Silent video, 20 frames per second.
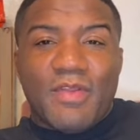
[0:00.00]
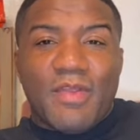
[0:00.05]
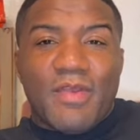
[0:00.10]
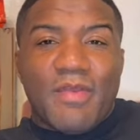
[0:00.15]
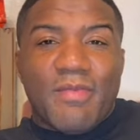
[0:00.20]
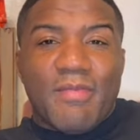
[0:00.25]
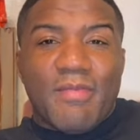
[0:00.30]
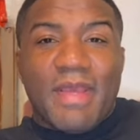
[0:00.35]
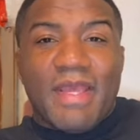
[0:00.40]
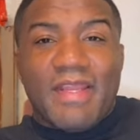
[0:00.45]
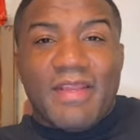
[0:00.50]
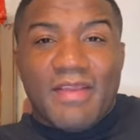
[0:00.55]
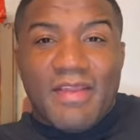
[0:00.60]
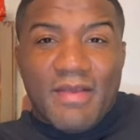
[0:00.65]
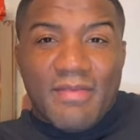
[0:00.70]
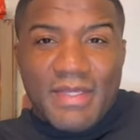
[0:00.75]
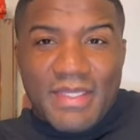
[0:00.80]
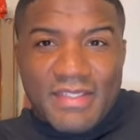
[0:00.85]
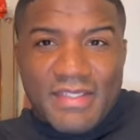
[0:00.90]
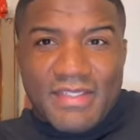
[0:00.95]
meant
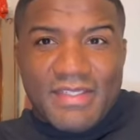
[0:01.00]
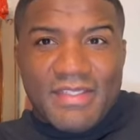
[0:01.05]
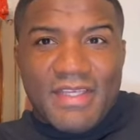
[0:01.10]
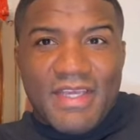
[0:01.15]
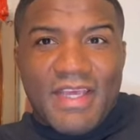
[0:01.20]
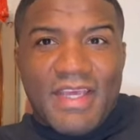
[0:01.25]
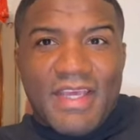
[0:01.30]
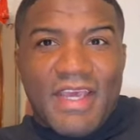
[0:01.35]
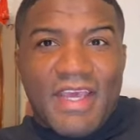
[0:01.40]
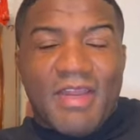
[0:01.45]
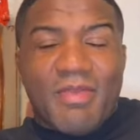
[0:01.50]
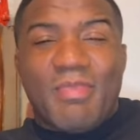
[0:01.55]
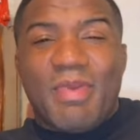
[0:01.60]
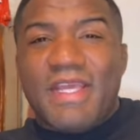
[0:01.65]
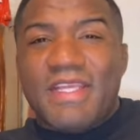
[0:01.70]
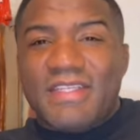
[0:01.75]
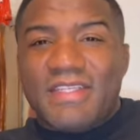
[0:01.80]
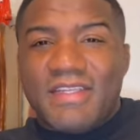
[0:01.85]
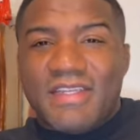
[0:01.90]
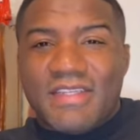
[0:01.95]
numbness, and a
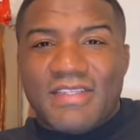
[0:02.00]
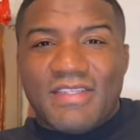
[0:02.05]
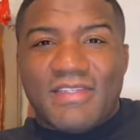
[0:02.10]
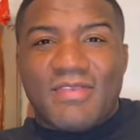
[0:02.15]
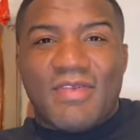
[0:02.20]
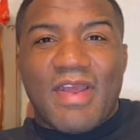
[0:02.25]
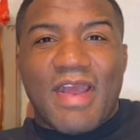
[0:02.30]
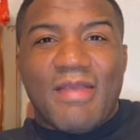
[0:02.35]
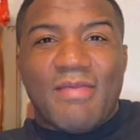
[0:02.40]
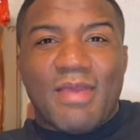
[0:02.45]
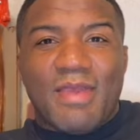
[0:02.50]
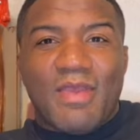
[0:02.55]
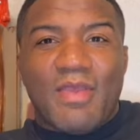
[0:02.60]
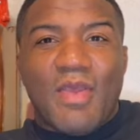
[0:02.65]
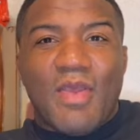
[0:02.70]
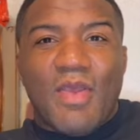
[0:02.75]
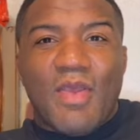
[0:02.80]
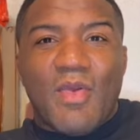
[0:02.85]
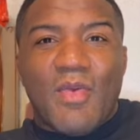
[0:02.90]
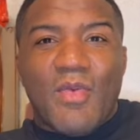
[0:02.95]
patient is describing
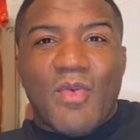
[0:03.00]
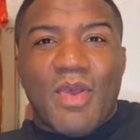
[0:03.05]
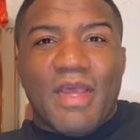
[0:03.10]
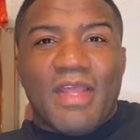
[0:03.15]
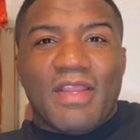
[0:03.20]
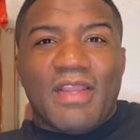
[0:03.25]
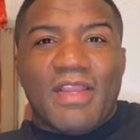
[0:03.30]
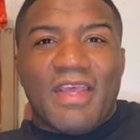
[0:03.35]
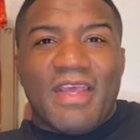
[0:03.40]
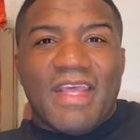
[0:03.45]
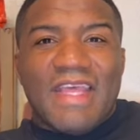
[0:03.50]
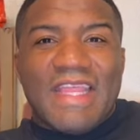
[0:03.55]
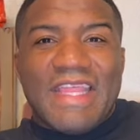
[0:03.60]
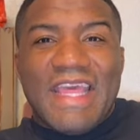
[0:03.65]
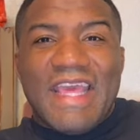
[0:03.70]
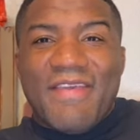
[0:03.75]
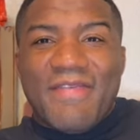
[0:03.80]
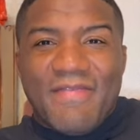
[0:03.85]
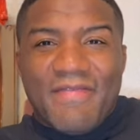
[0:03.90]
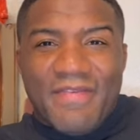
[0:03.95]
what they
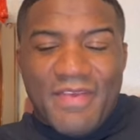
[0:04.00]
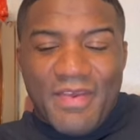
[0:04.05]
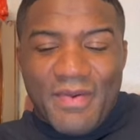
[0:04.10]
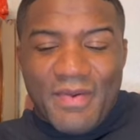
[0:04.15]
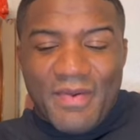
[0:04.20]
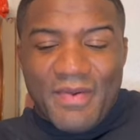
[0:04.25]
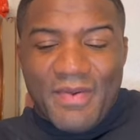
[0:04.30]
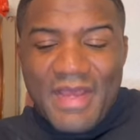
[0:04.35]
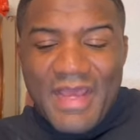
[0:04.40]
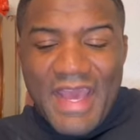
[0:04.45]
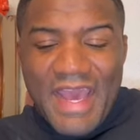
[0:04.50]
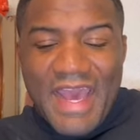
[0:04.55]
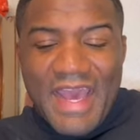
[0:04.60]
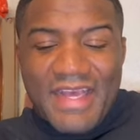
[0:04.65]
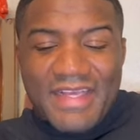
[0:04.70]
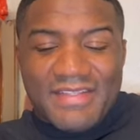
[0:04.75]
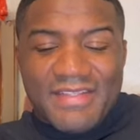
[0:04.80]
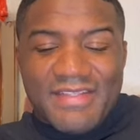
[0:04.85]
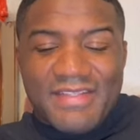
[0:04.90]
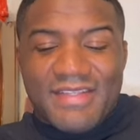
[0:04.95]
feel
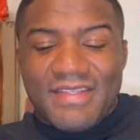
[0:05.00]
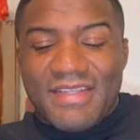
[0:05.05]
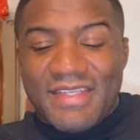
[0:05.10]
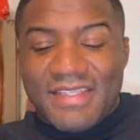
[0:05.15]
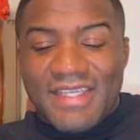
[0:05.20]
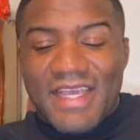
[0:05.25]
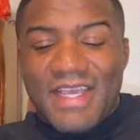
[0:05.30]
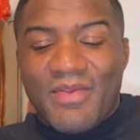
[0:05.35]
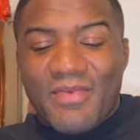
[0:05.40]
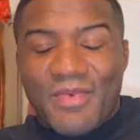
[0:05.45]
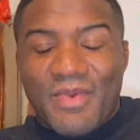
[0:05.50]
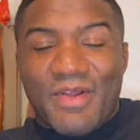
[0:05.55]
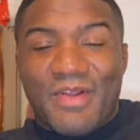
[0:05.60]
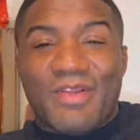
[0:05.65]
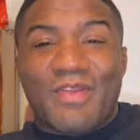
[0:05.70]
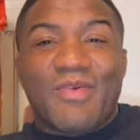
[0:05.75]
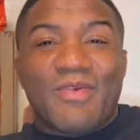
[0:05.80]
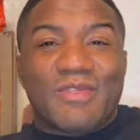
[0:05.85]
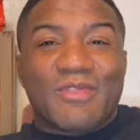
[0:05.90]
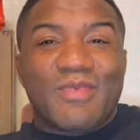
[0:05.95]
as the second word, or
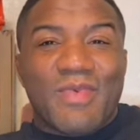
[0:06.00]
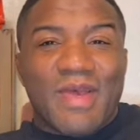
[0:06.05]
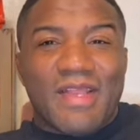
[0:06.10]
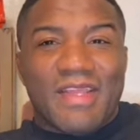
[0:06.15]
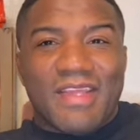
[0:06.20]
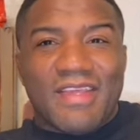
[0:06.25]
swelling.